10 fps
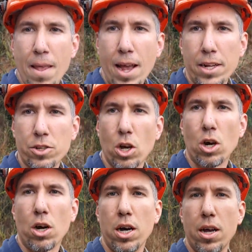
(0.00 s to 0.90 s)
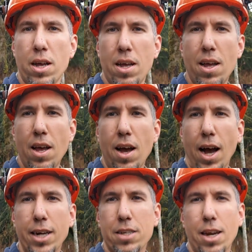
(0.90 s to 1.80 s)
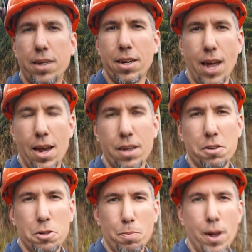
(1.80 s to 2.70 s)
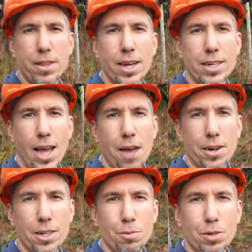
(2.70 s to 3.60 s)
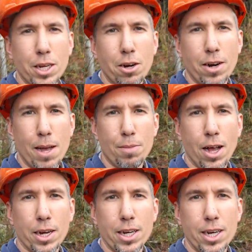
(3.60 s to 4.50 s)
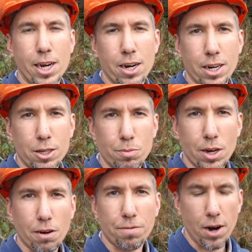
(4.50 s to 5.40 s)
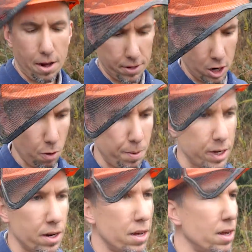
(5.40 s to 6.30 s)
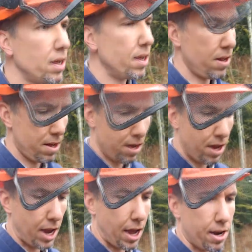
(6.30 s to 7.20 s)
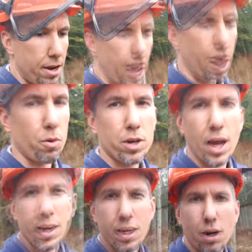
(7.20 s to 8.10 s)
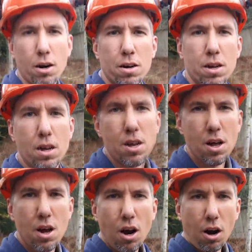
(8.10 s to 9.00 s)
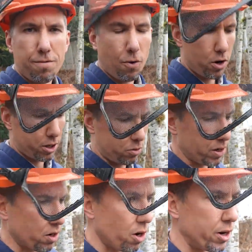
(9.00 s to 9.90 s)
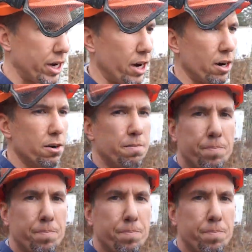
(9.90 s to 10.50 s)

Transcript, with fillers: And so I just like to kind of spread things out, get some cedar and hemlock in here, get some Doug fir out in the open, and uh, we'll kind of get our, our forest regrowing here